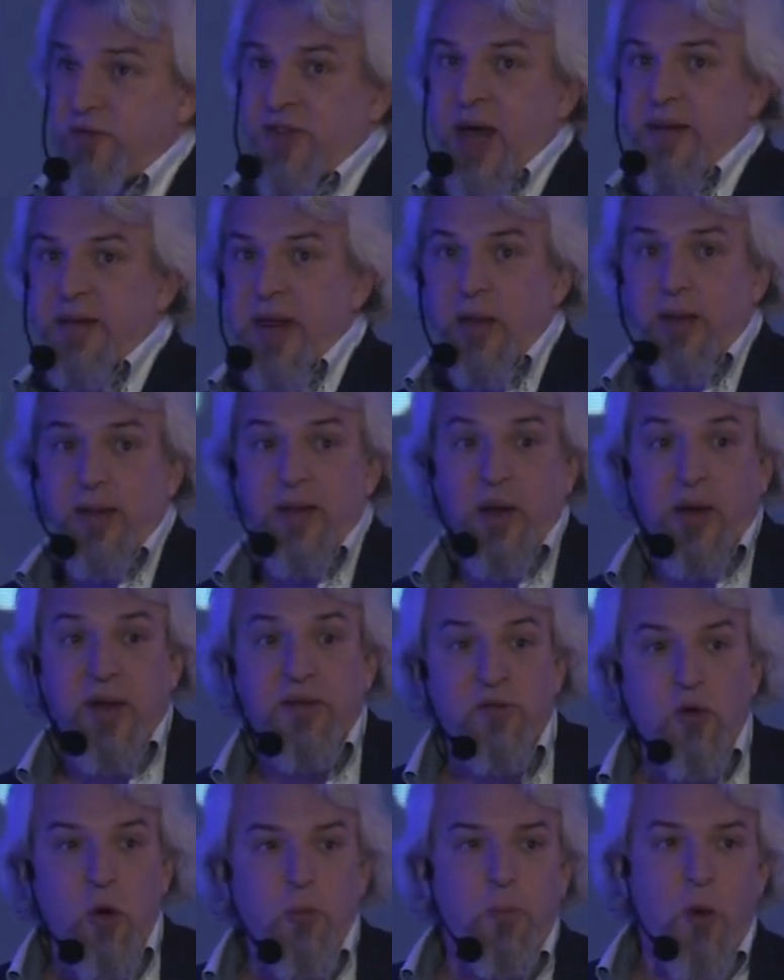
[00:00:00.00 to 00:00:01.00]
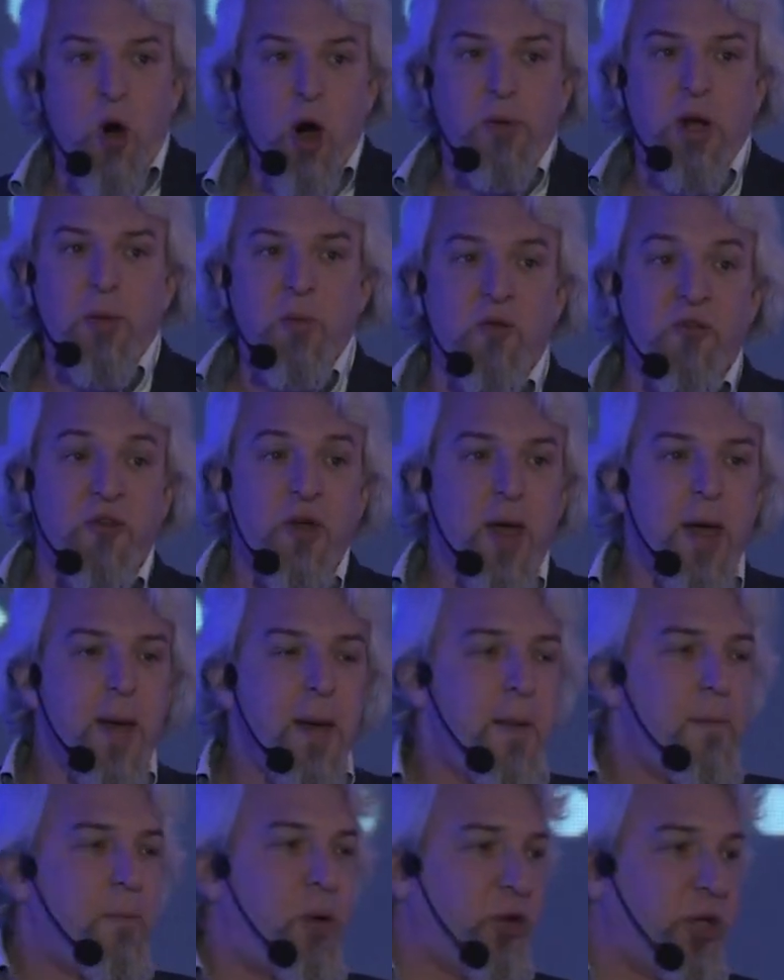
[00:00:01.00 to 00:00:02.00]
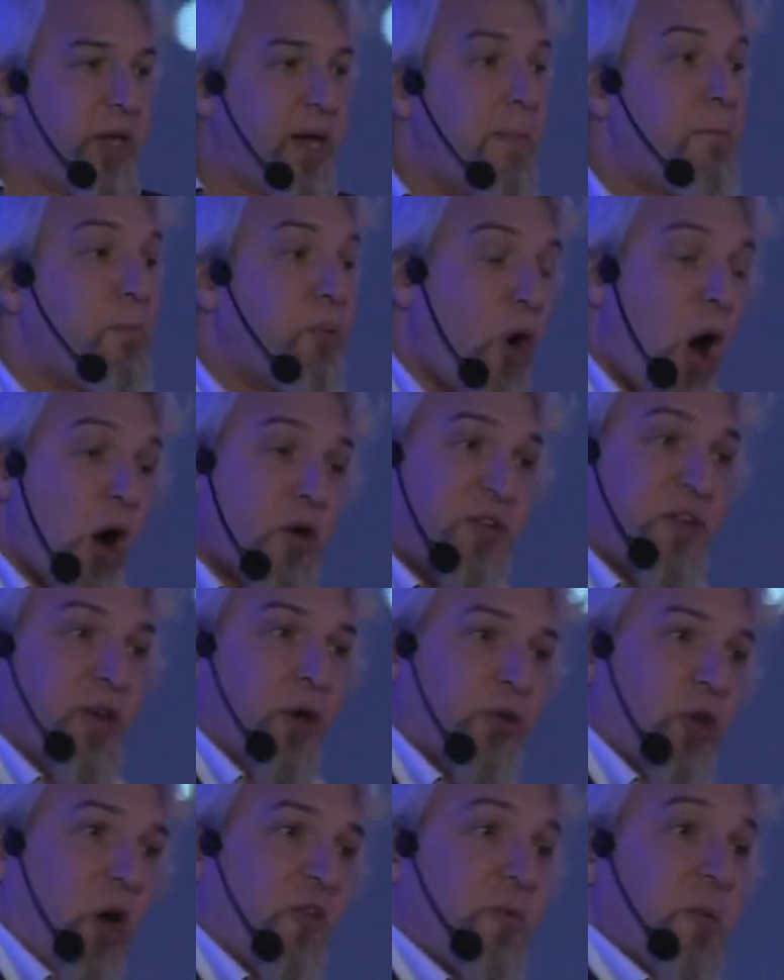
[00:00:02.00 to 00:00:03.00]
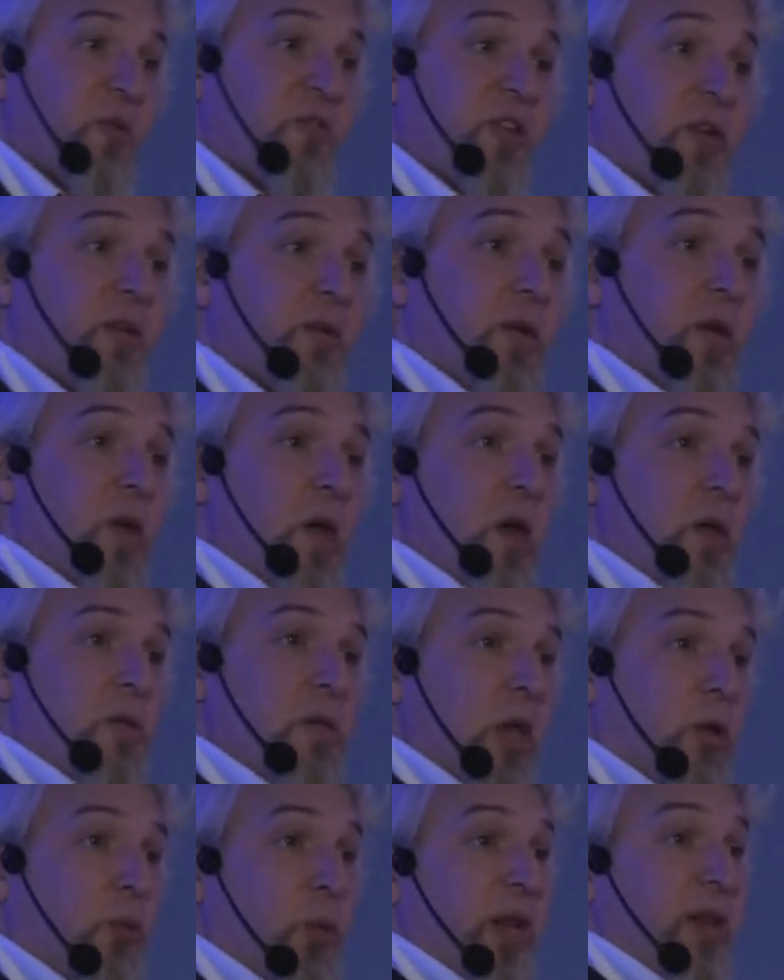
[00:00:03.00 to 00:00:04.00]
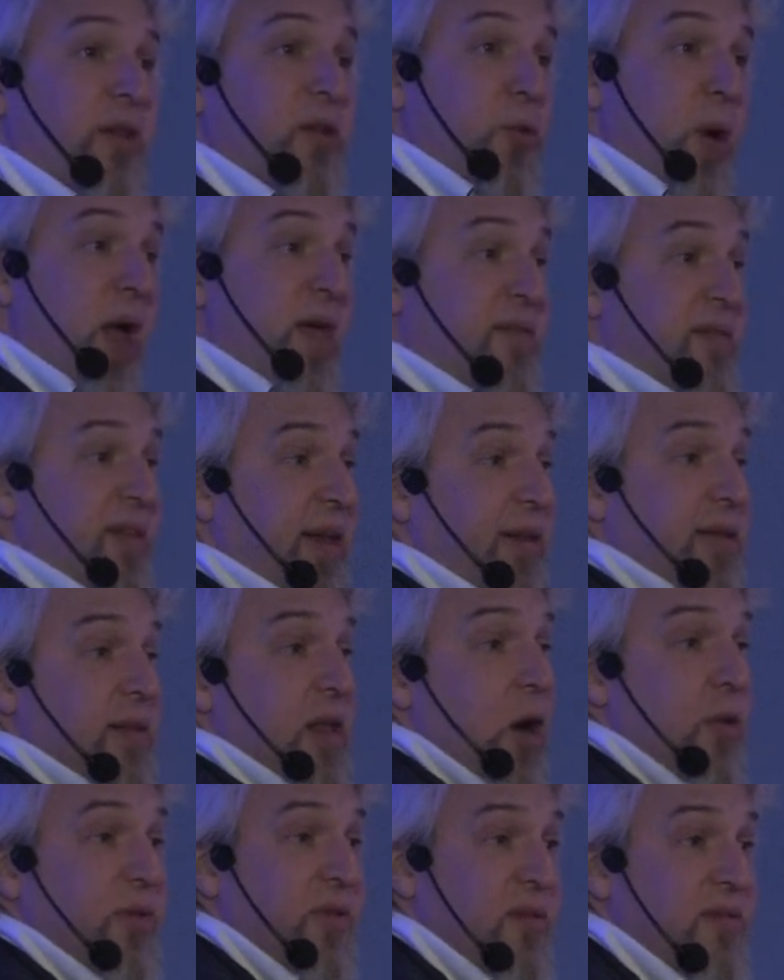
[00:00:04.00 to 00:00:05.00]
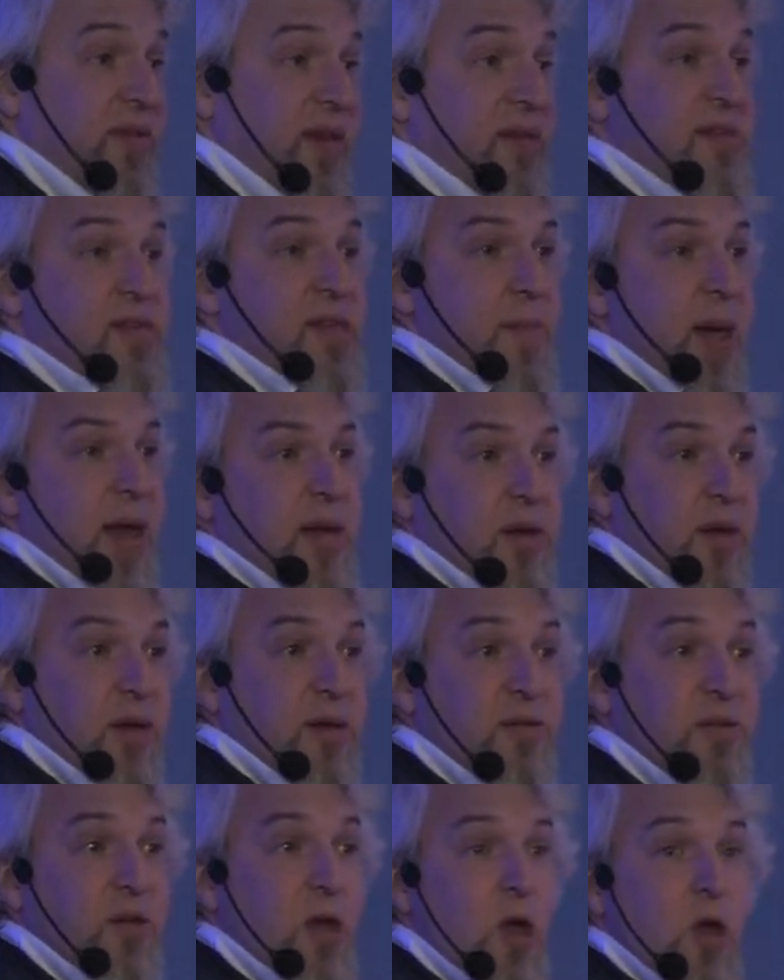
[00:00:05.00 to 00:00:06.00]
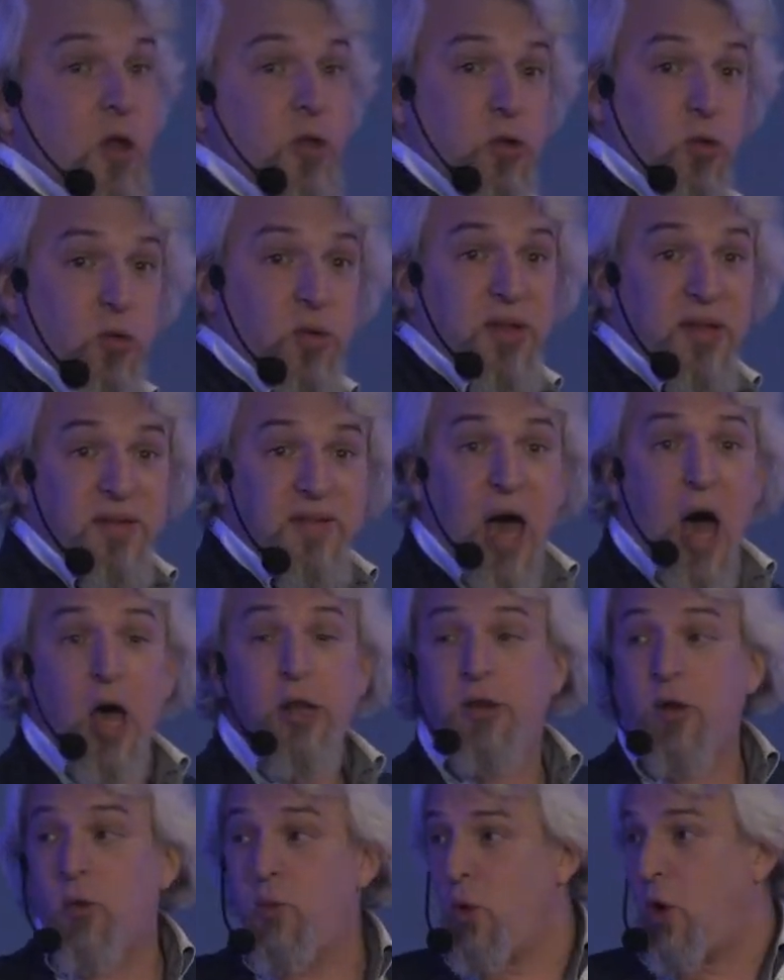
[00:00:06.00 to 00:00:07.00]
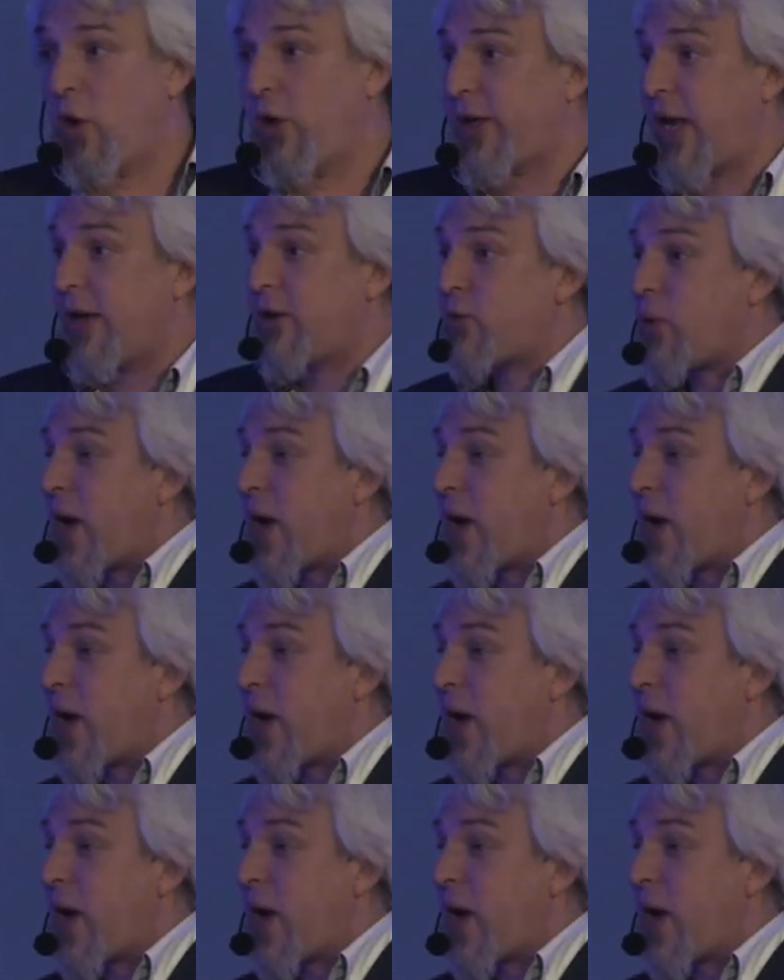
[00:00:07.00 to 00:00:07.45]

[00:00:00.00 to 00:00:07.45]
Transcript: you've done that, there is no problem of putting a proxy on top of it that will translate now these Git semantics to this other world and